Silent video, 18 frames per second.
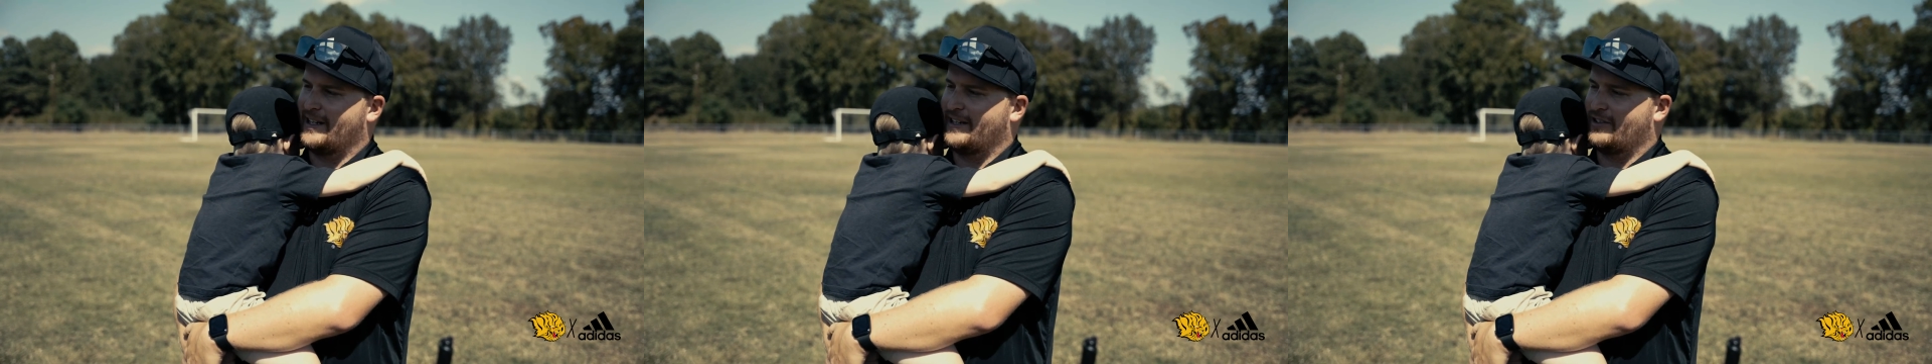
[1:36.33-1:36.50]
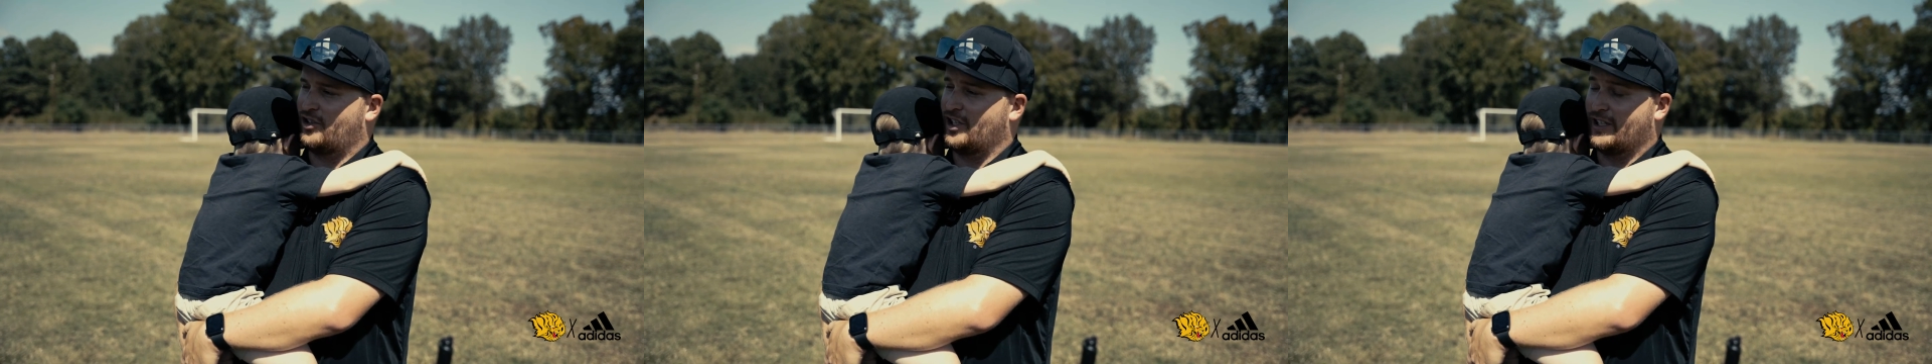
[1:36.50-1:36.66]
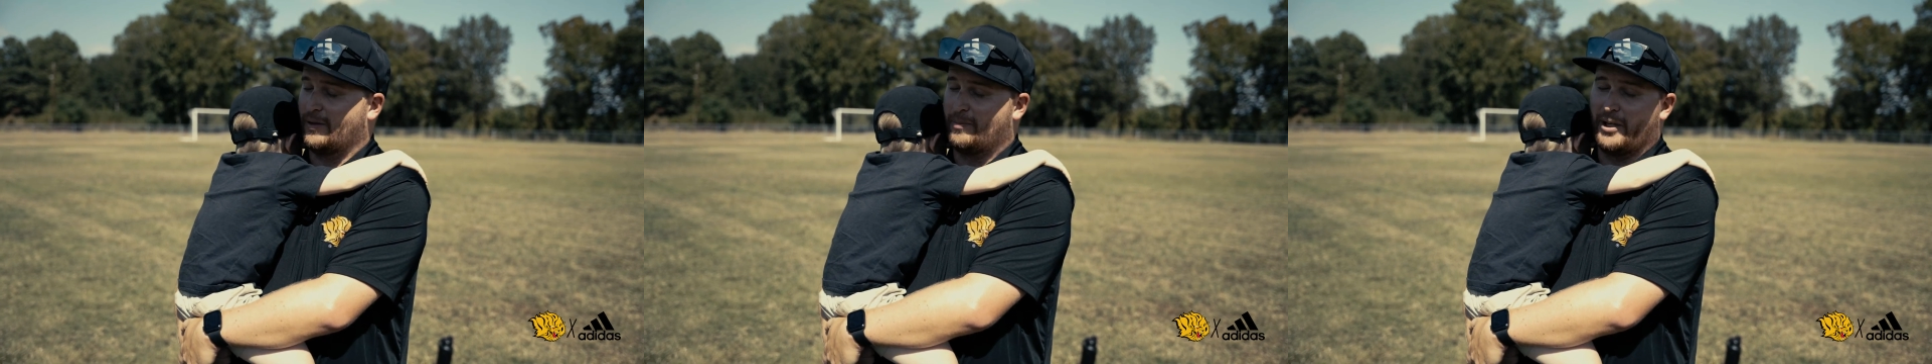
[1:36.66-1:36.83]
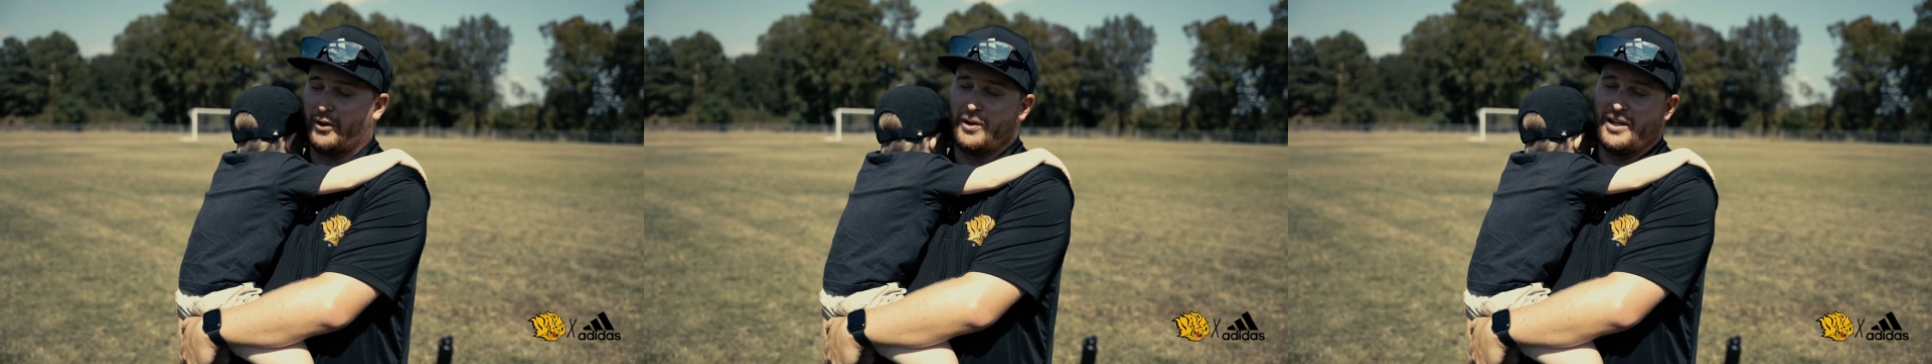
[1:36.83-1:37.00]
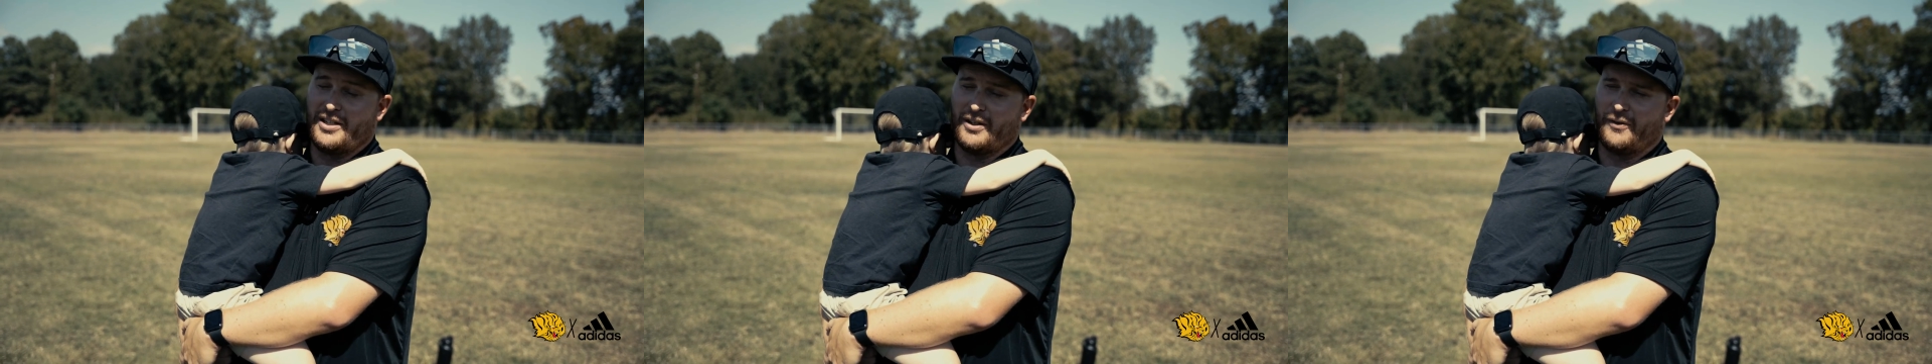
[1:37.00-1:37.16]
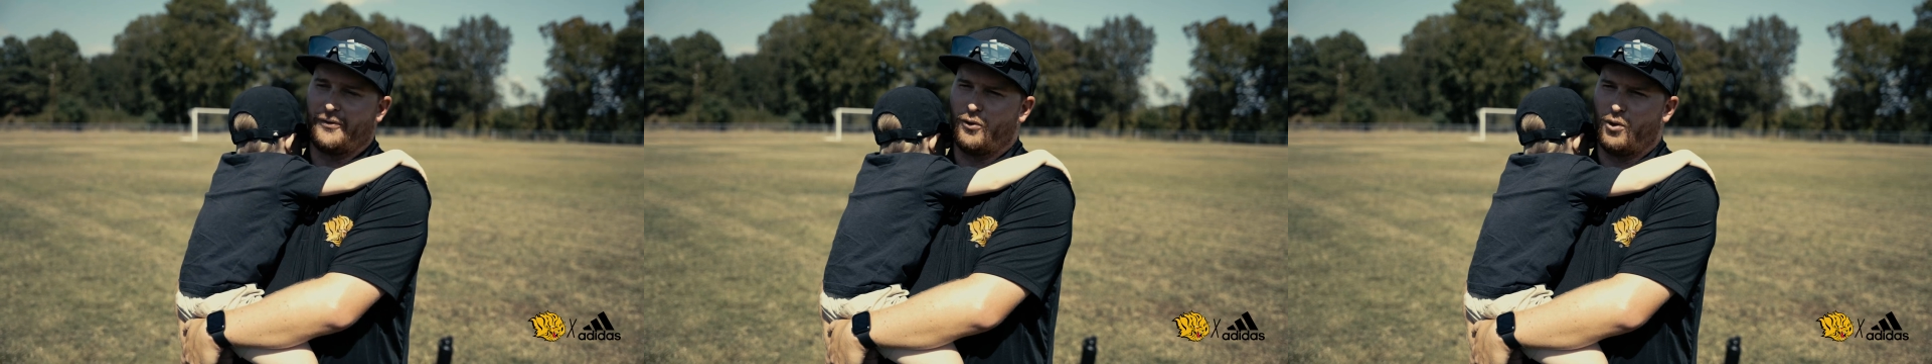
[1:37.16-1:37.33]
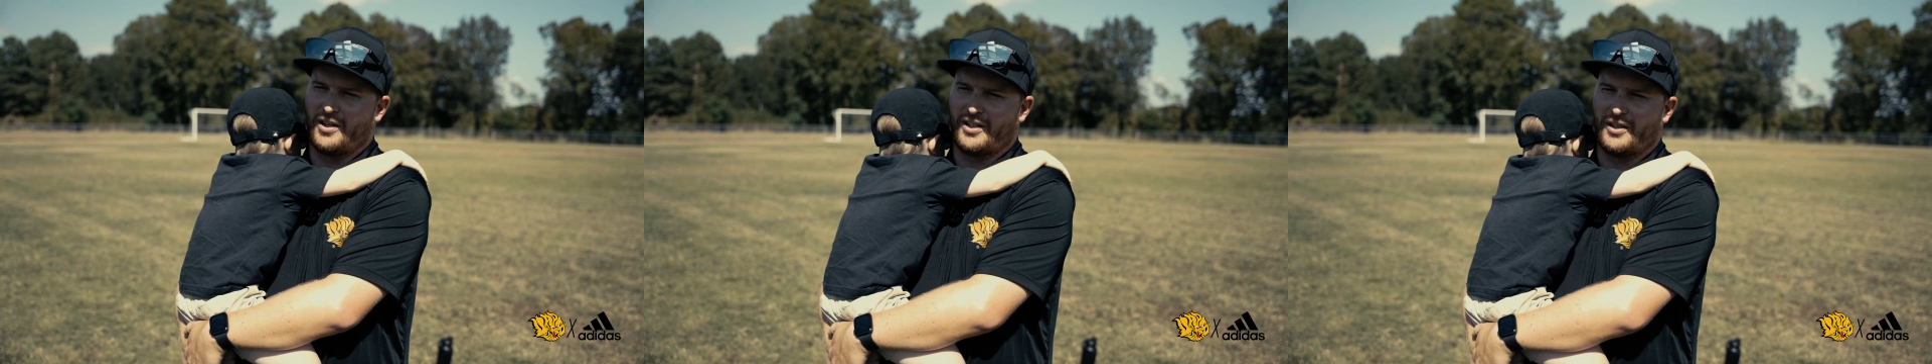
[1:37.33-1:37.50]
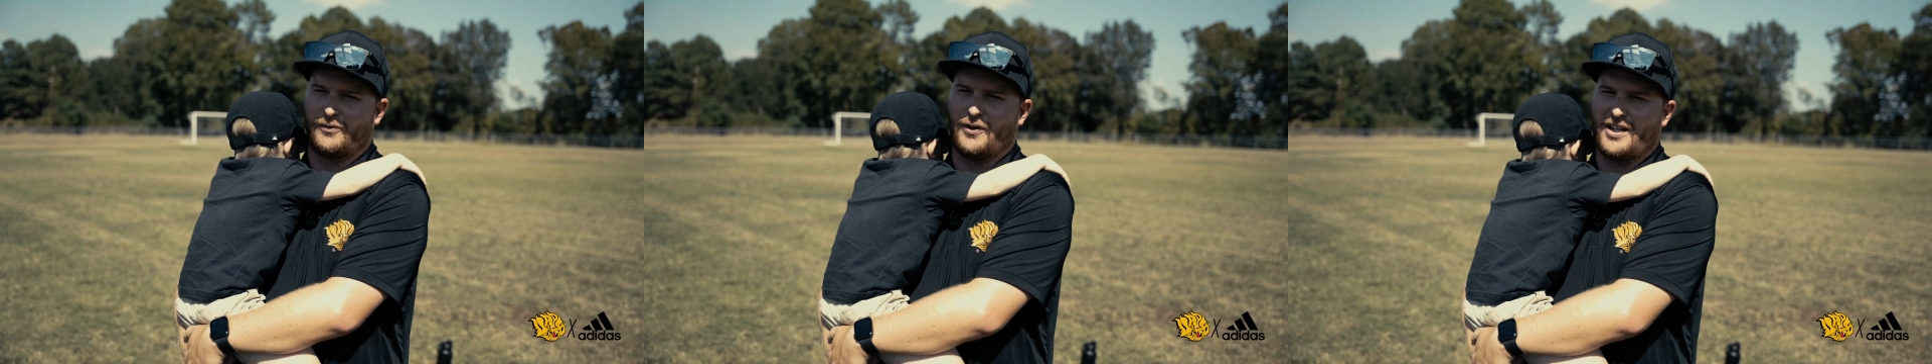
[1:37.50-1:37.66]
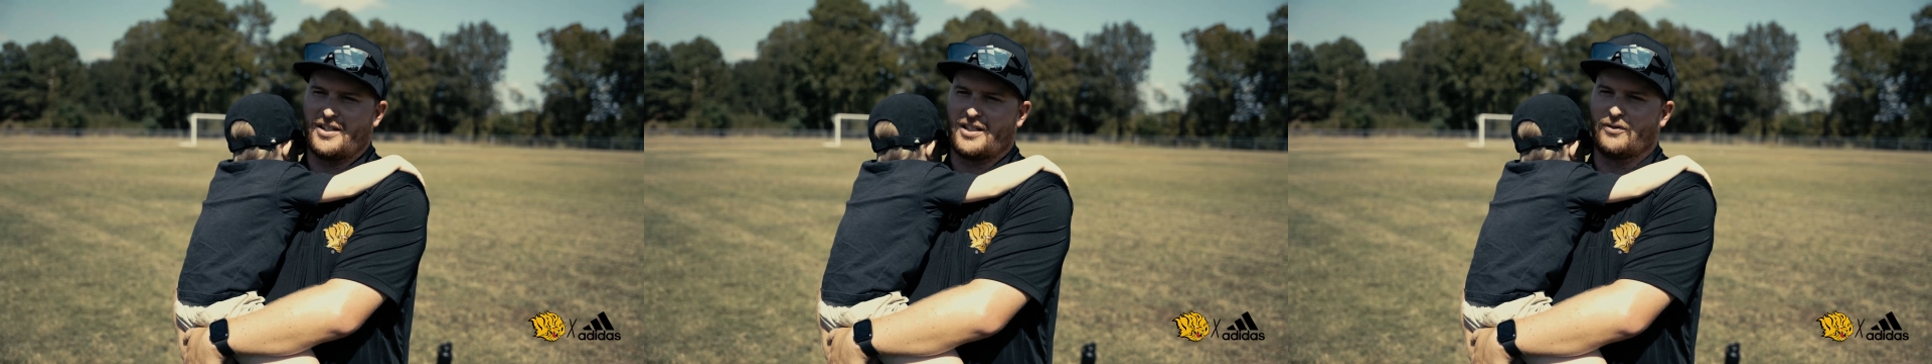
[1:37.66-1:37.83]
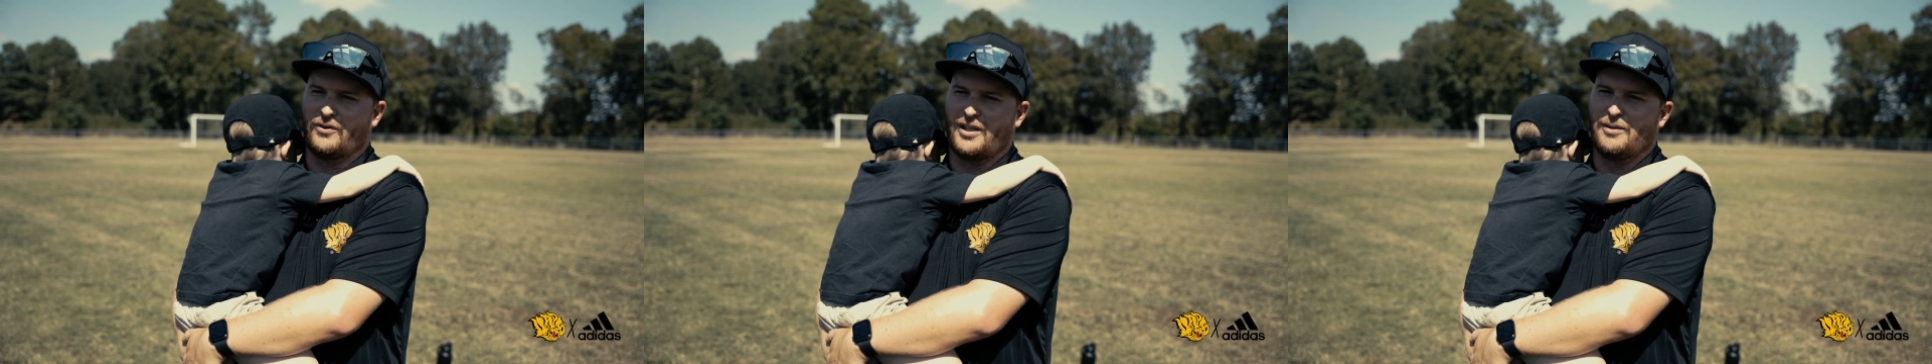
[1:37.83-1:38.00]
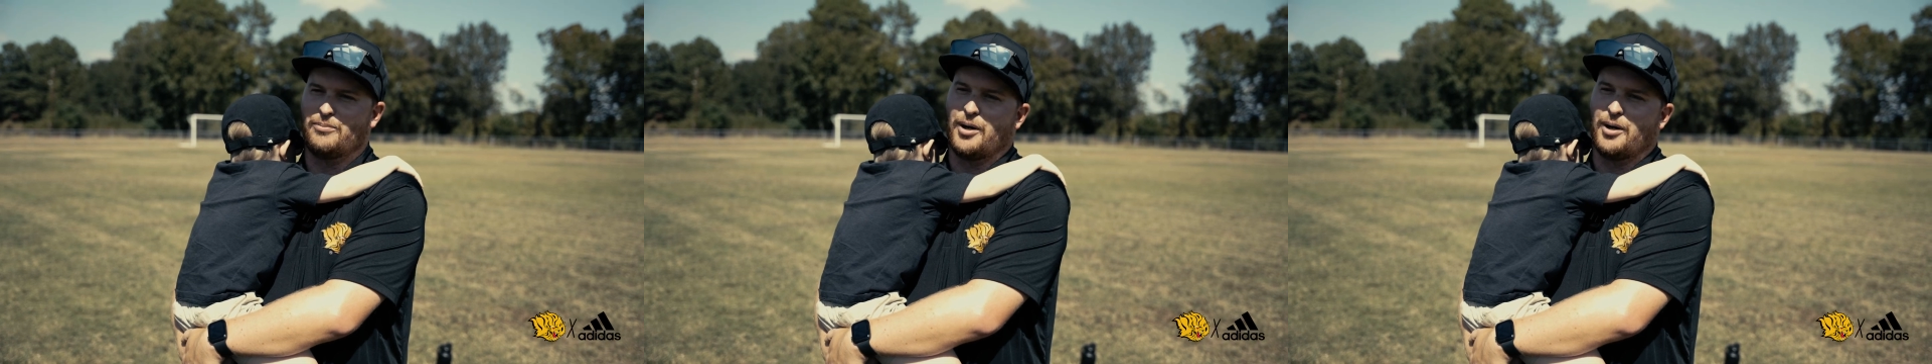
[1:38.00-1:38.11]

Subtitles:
And she's a big reason for it defensively,